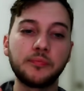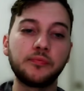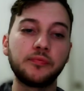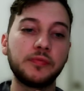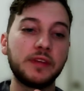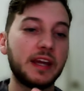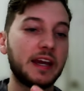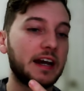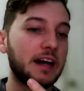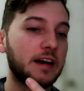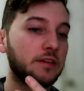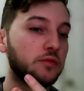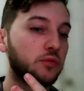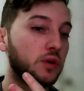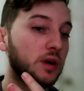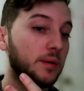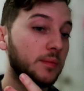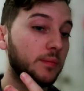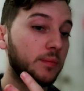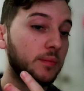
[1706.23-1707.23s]
they have
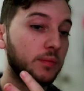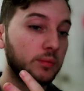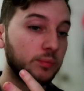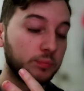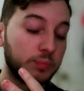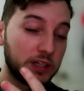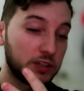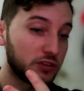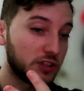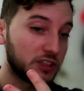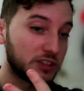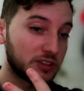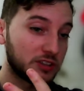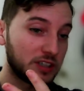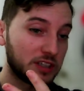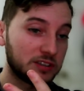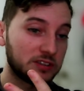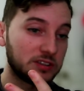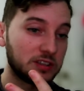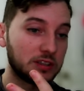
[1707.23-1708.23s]
web penetration
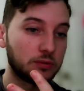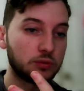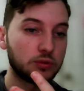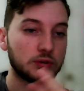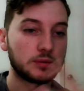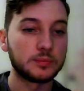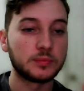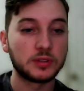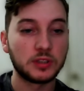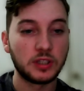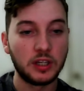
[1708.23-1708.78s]
testing rooms.